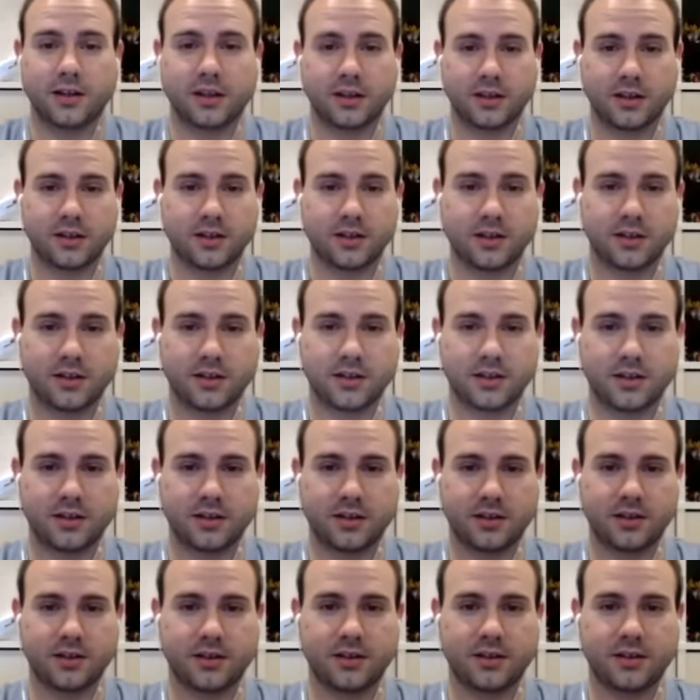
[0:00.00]

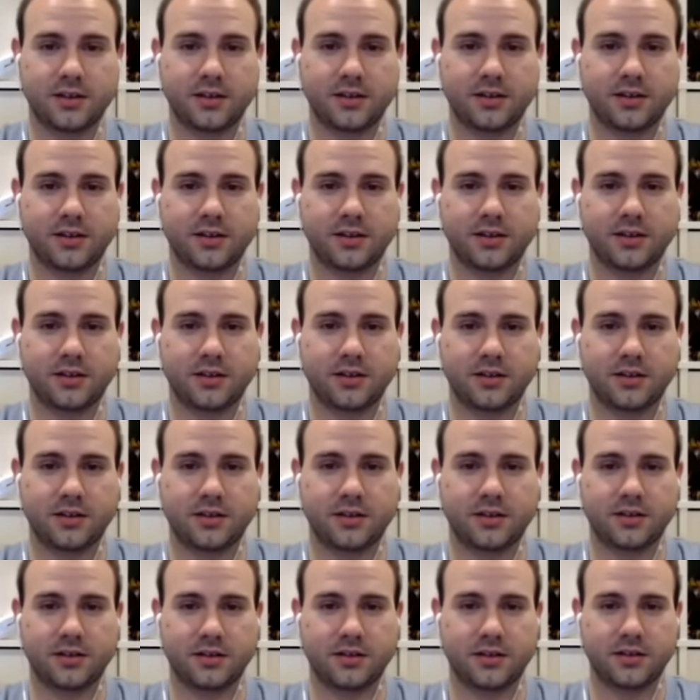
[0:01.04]

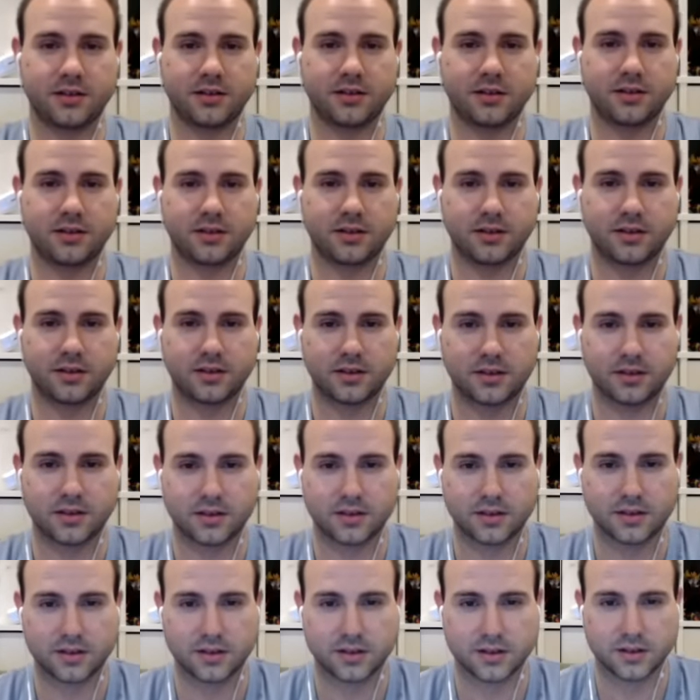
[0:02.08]
Nothing is said.